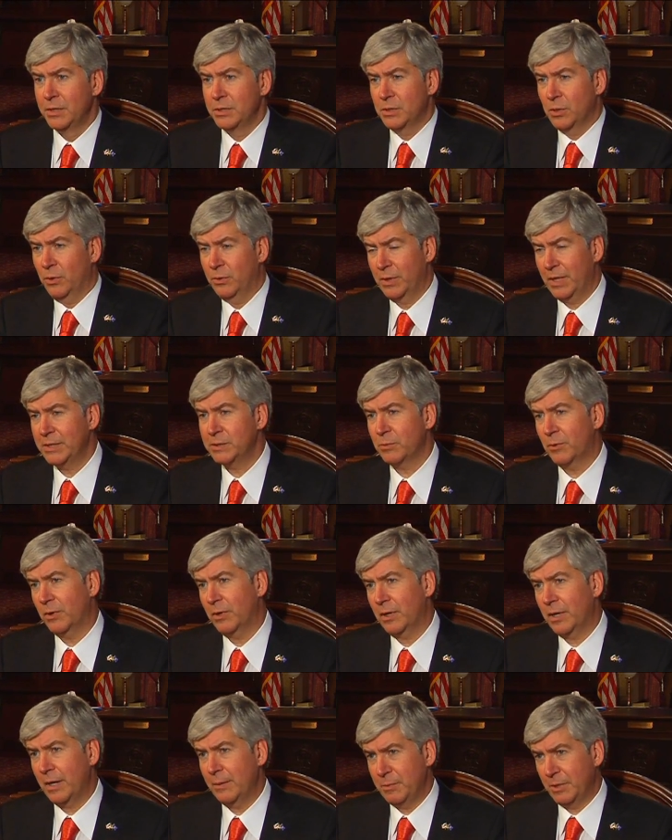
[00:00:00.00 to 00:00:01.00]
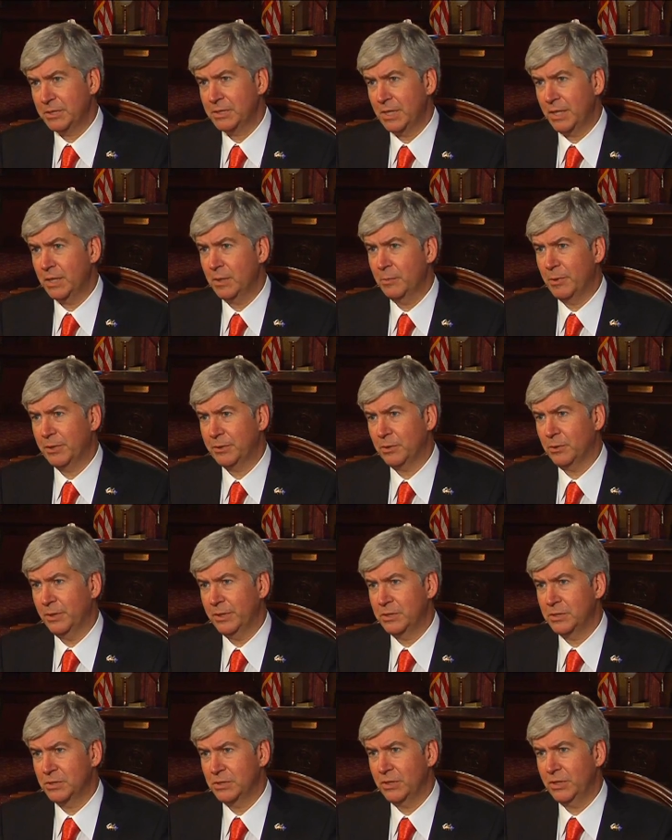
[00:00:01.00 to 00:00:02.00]
So that's where I'm excited about the
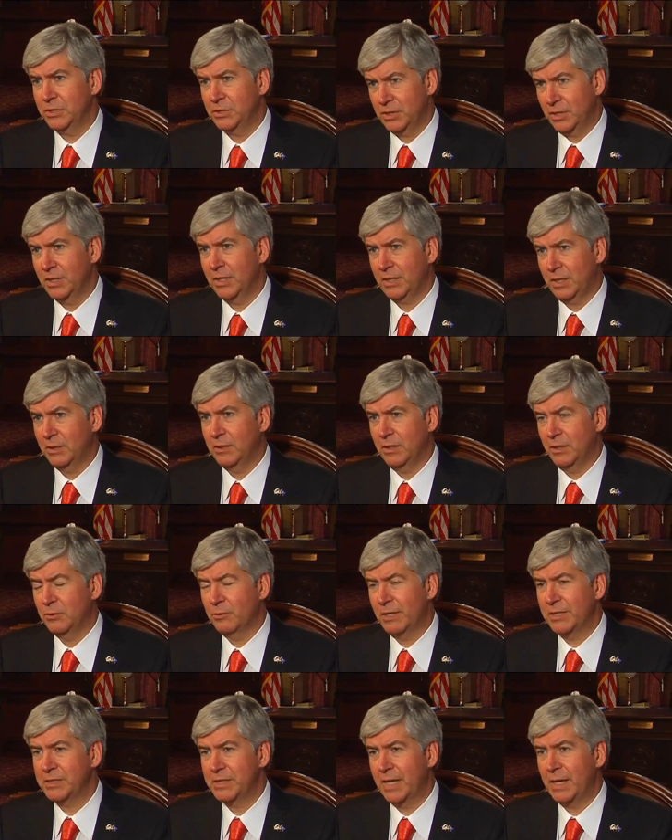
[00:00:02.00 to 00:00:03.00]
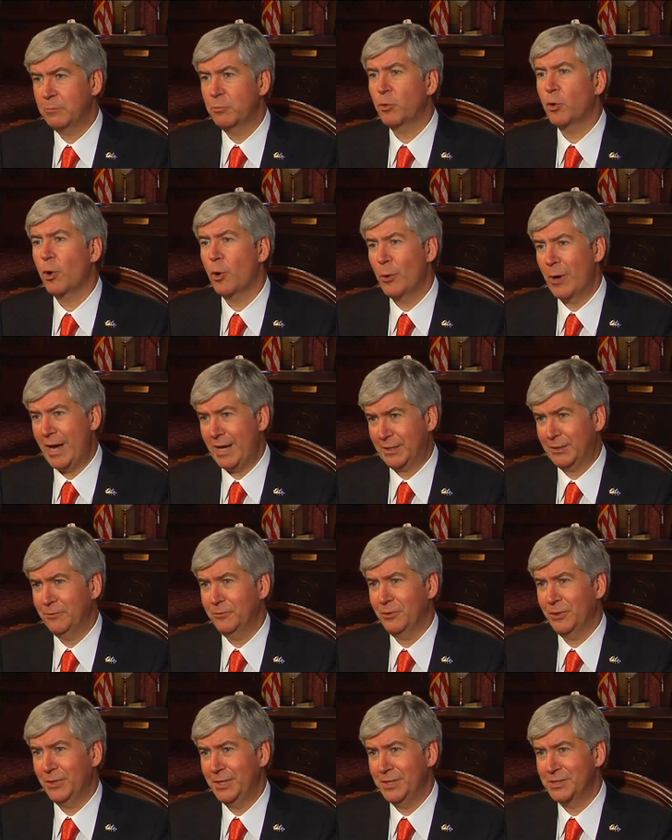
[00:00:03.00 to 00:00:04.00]
legislation. It can address that
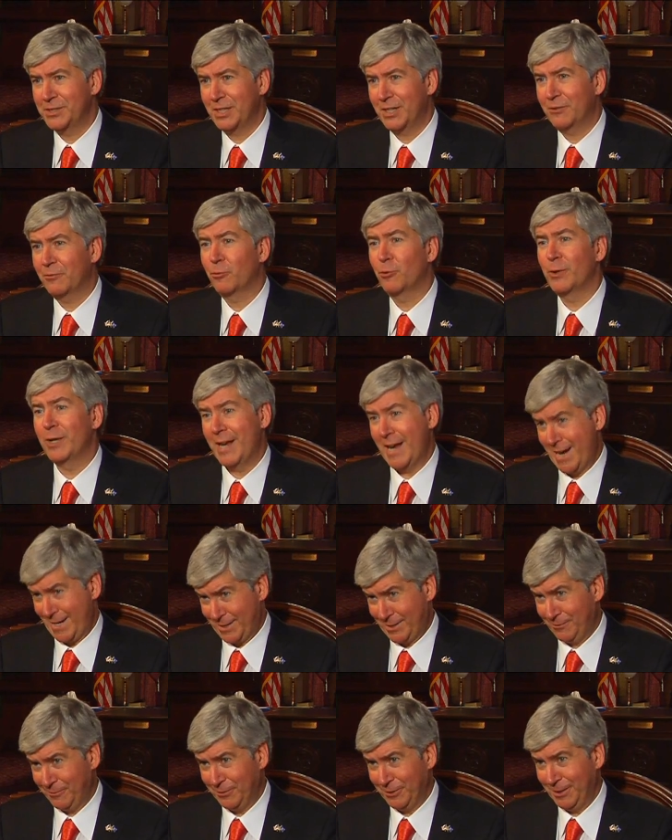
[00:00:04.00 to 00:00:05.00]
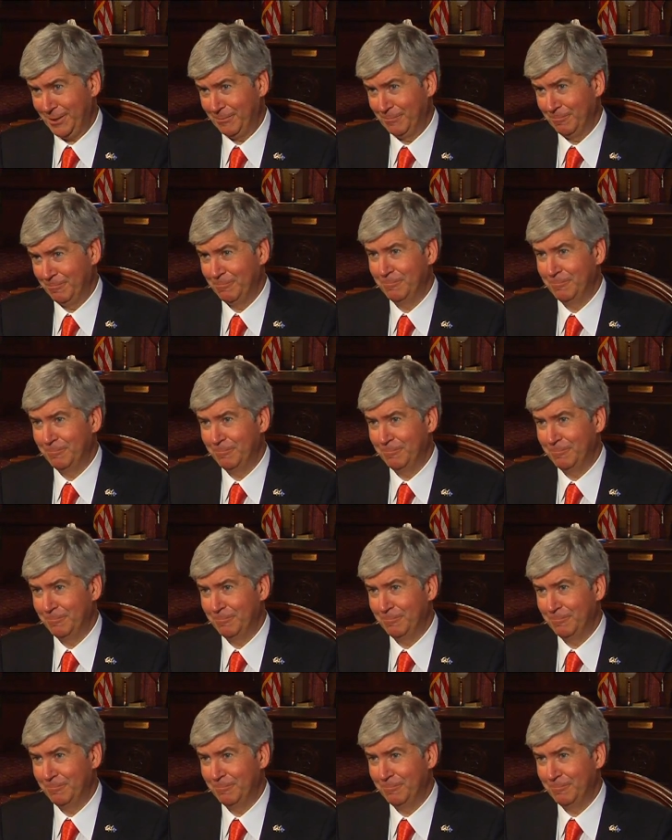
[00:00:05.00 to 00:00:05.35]
proactively instead of reactively.